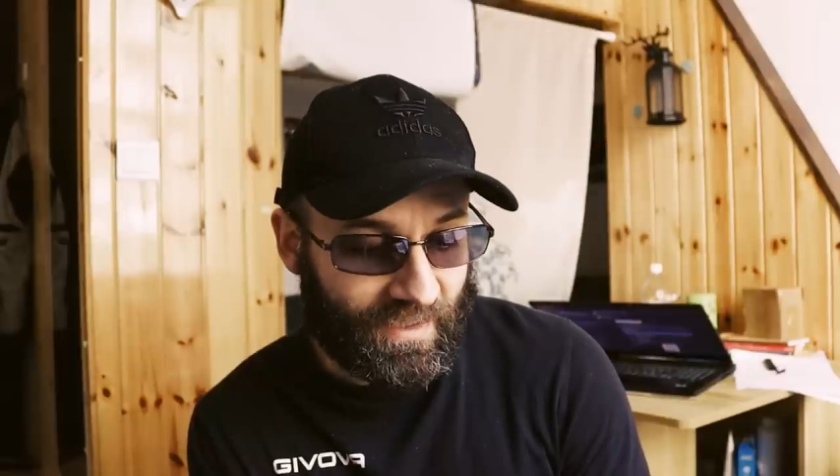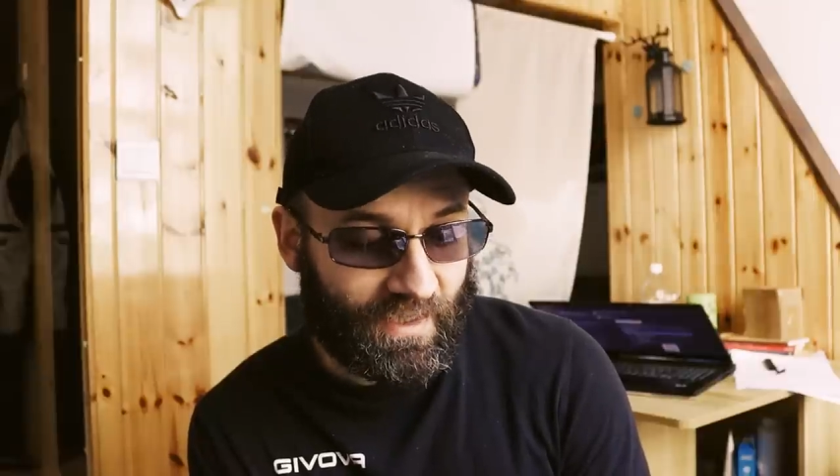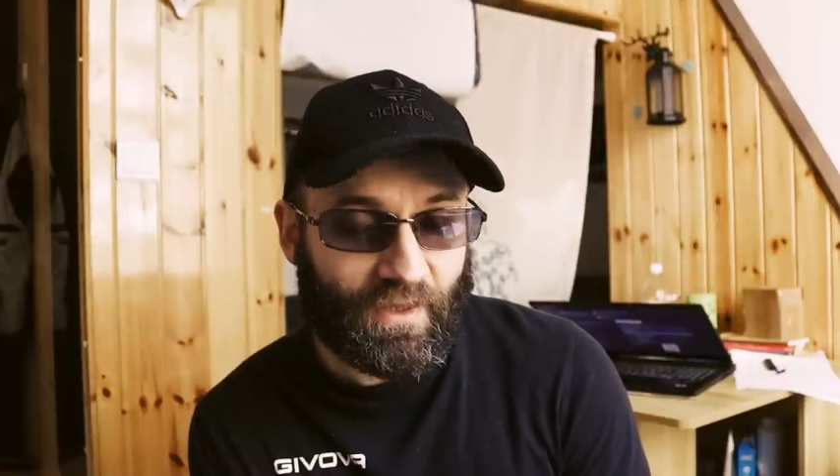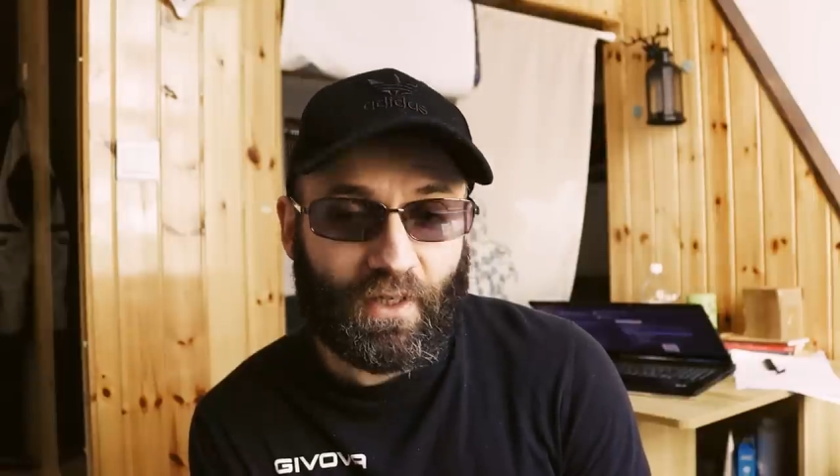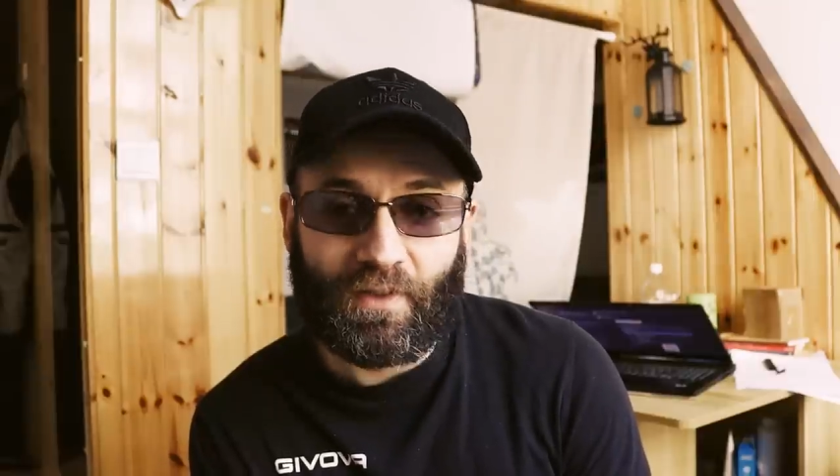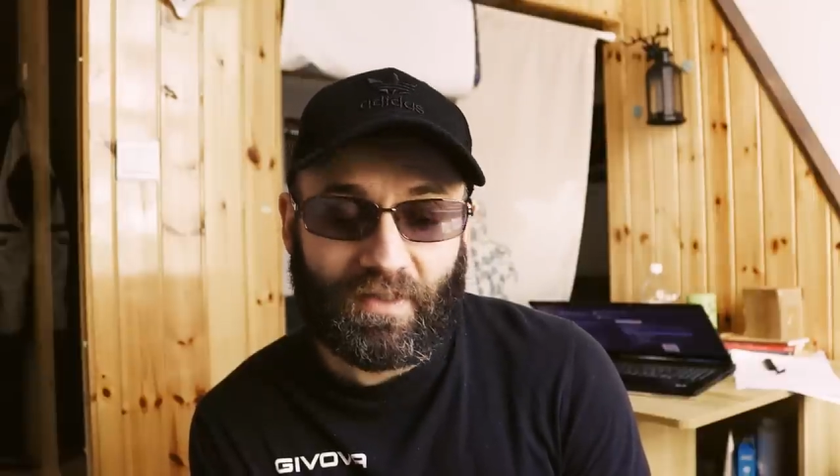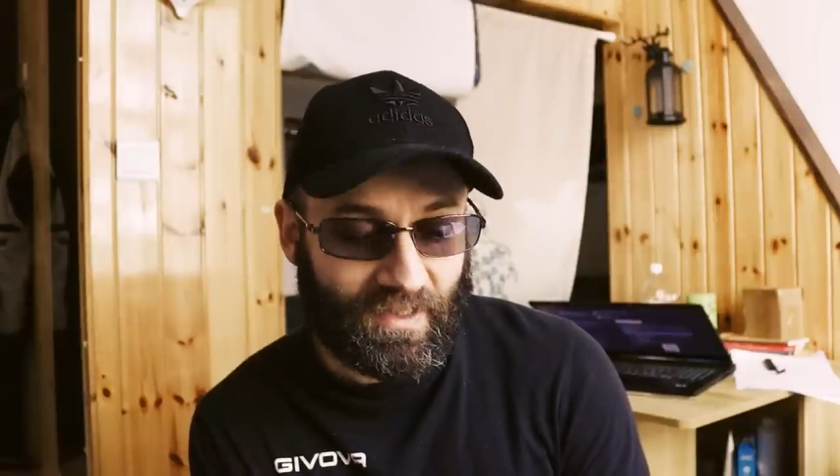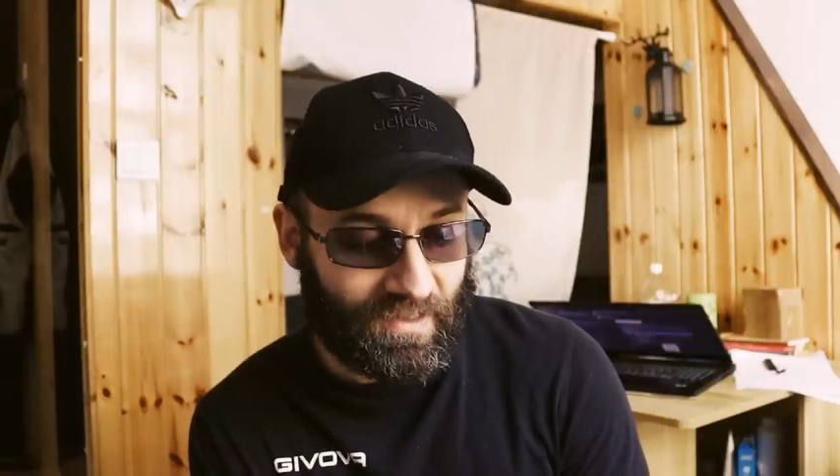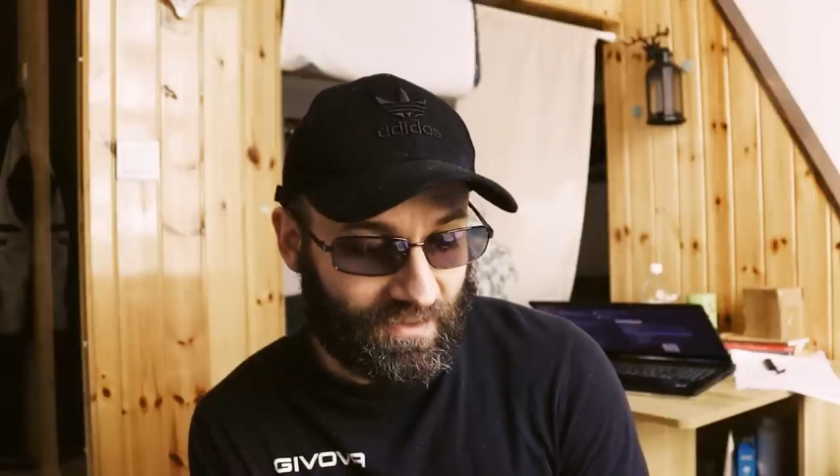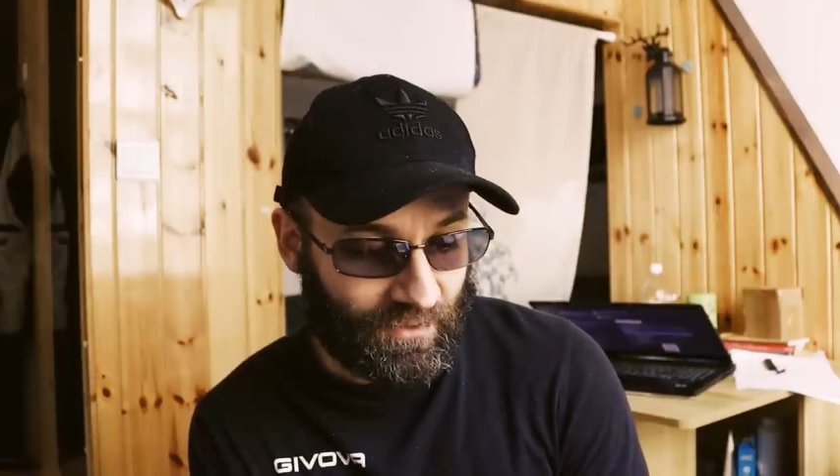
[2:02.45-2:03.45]
in those
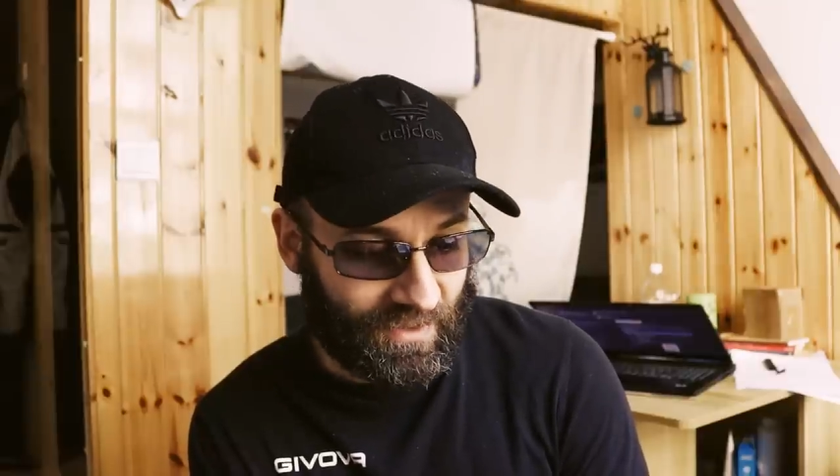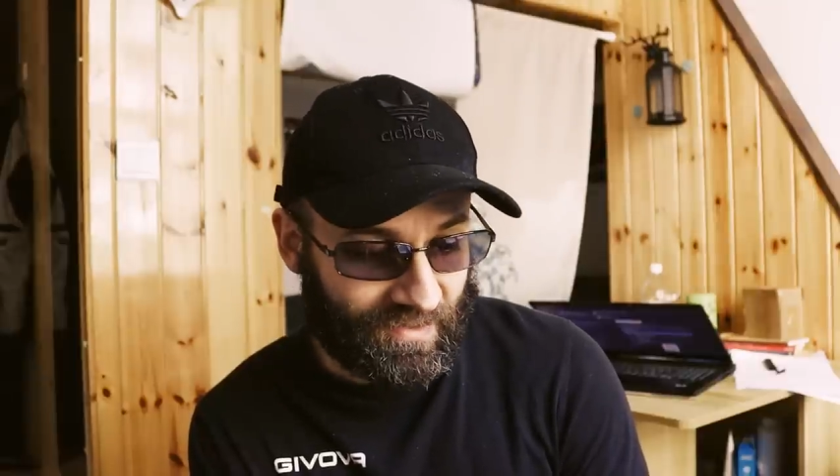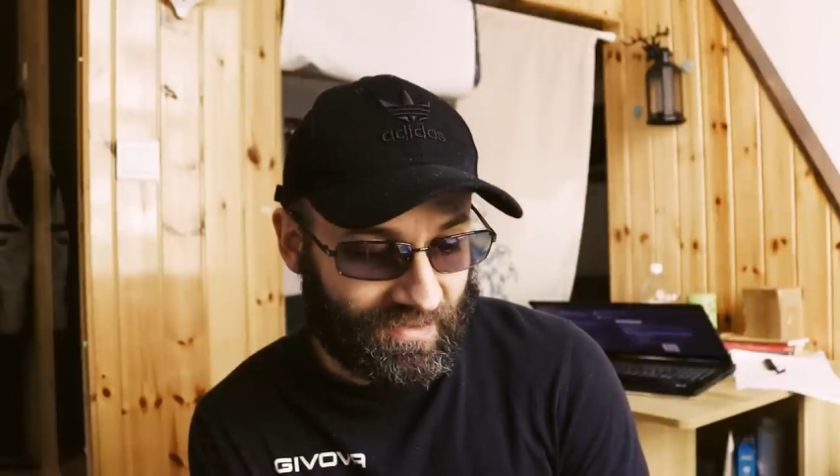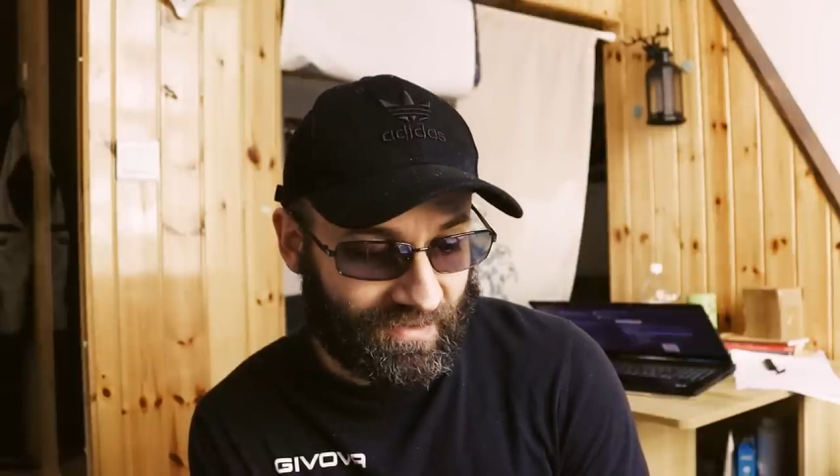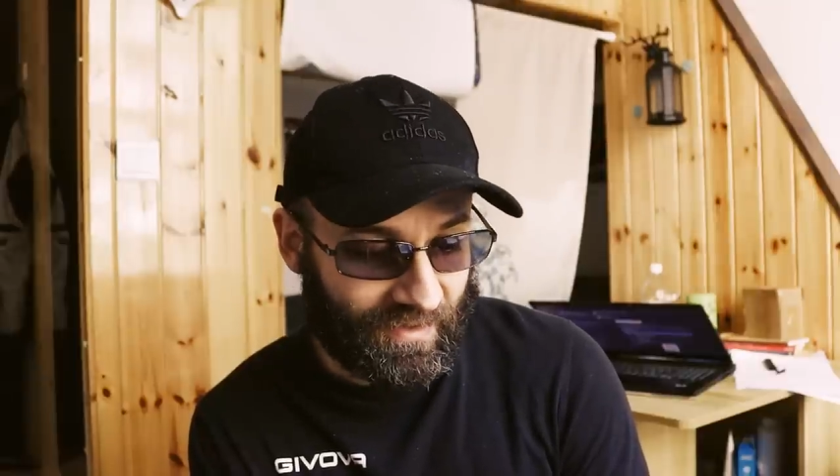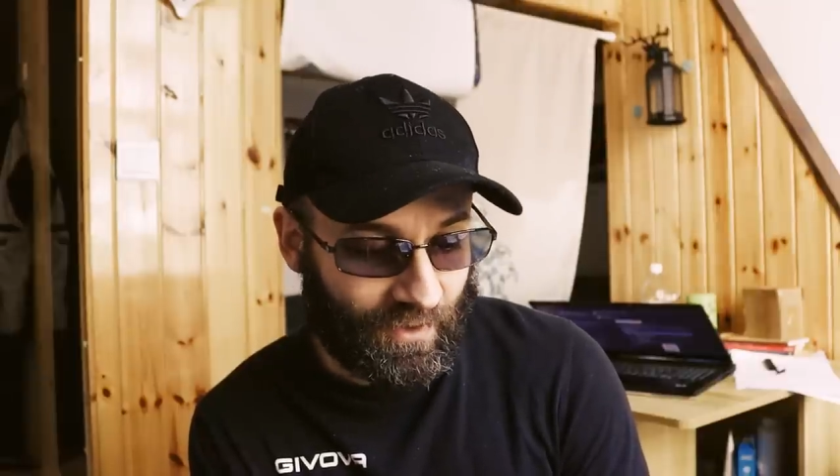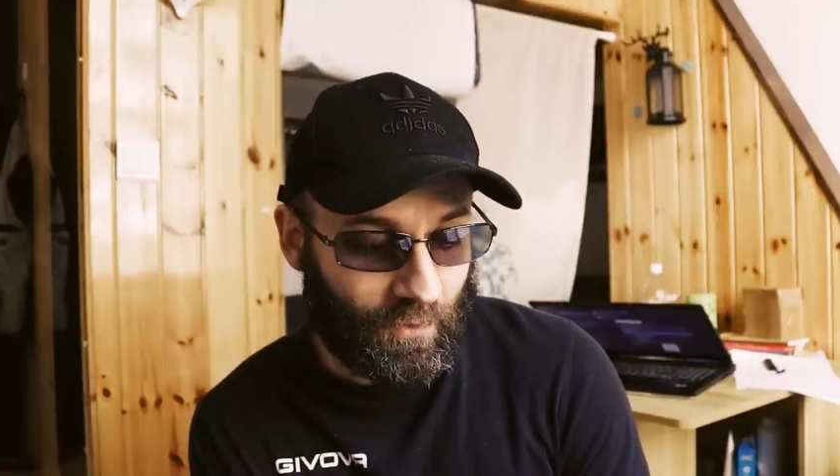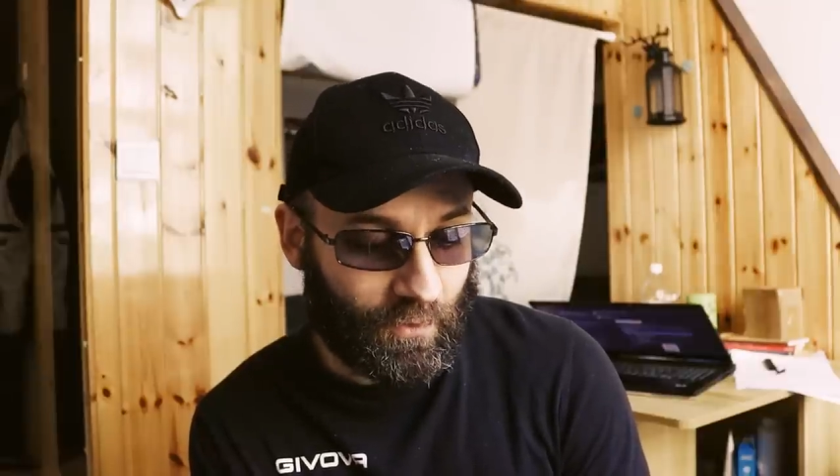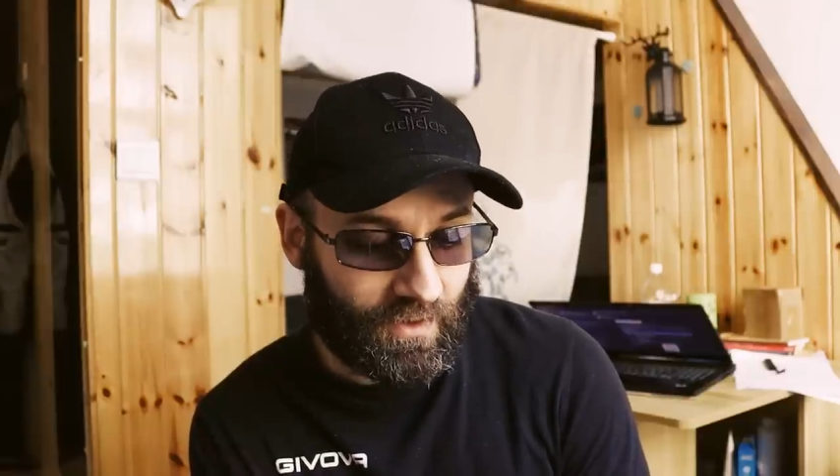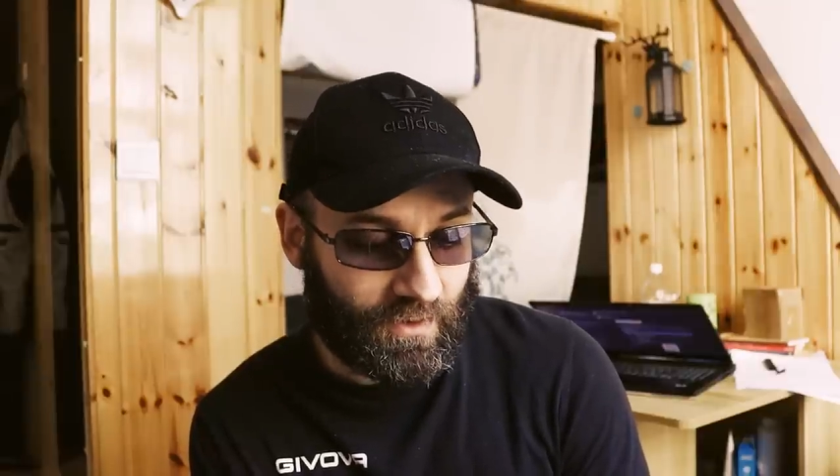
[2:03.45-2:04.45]
districts,
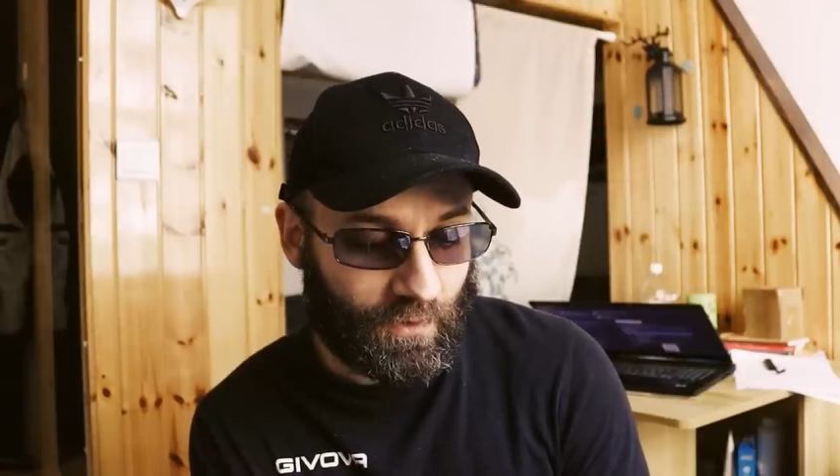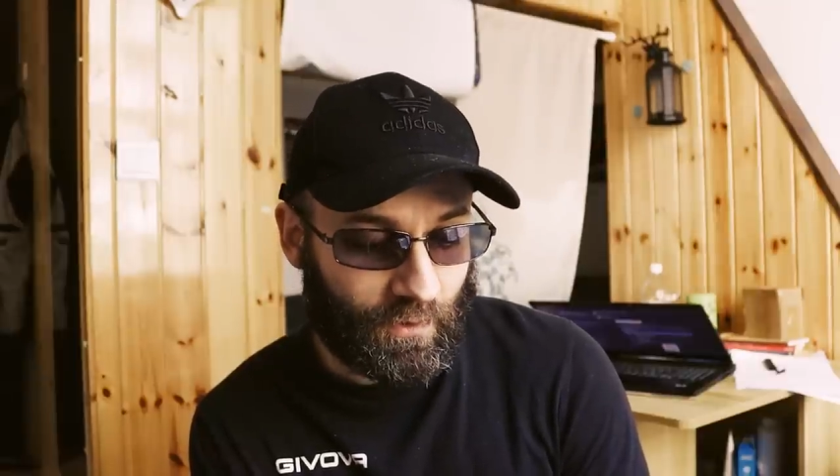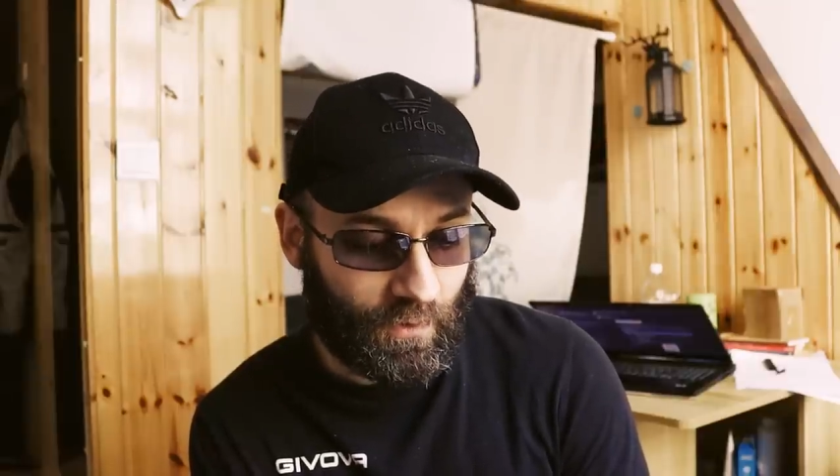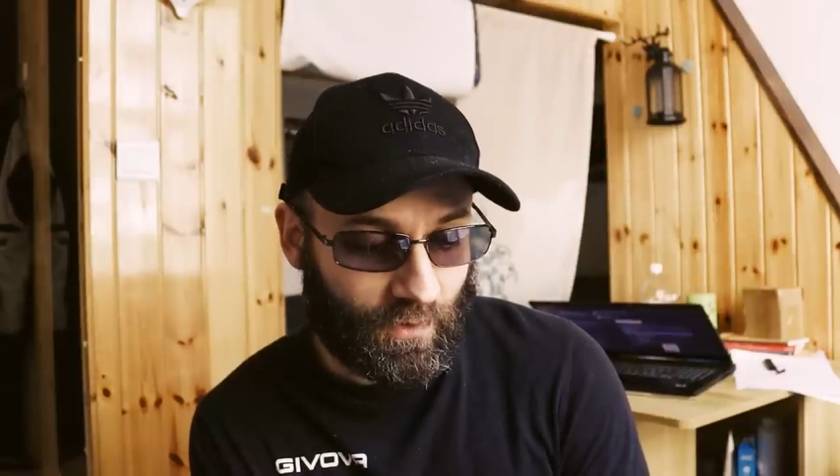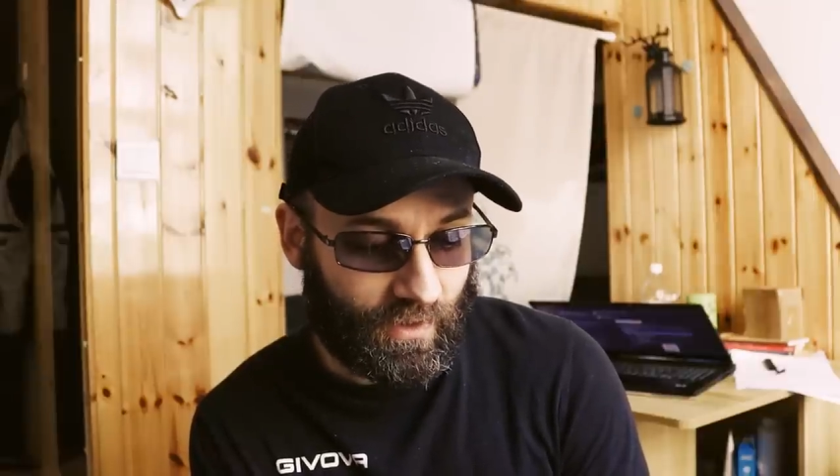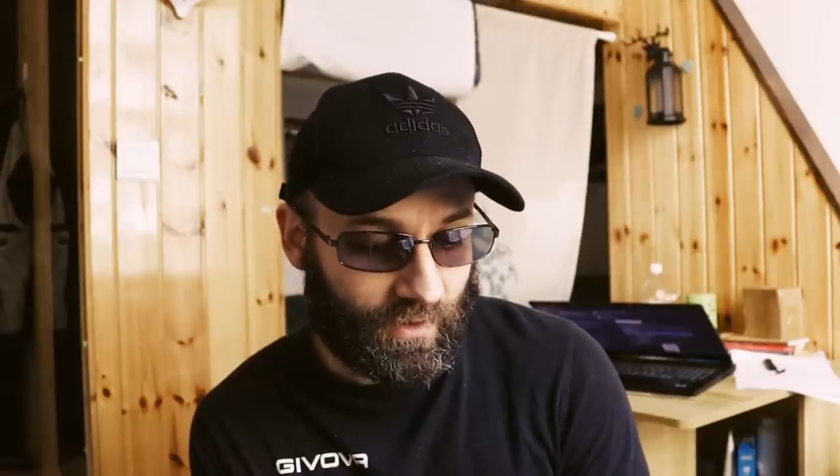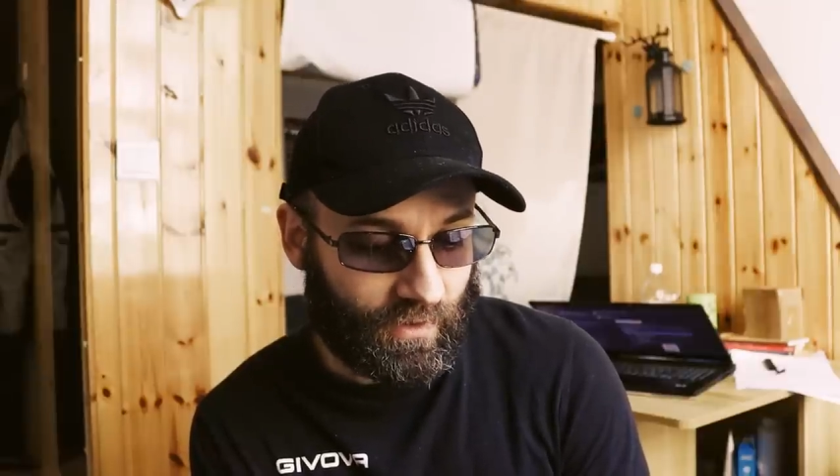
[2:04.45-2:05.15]
according to